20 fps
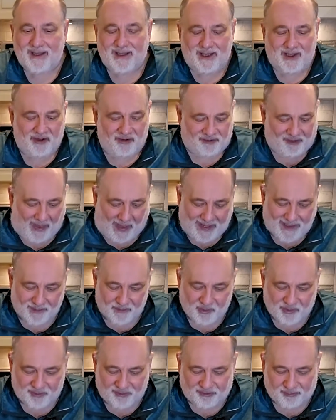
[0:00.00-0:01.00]
is I
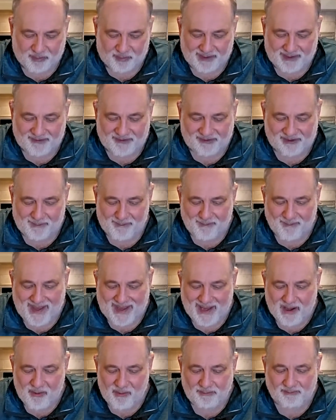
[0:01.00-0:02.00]
am going to spread some
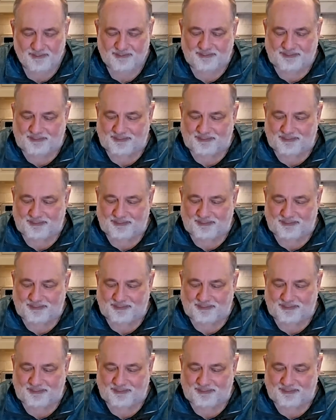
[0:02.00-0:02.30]
mayo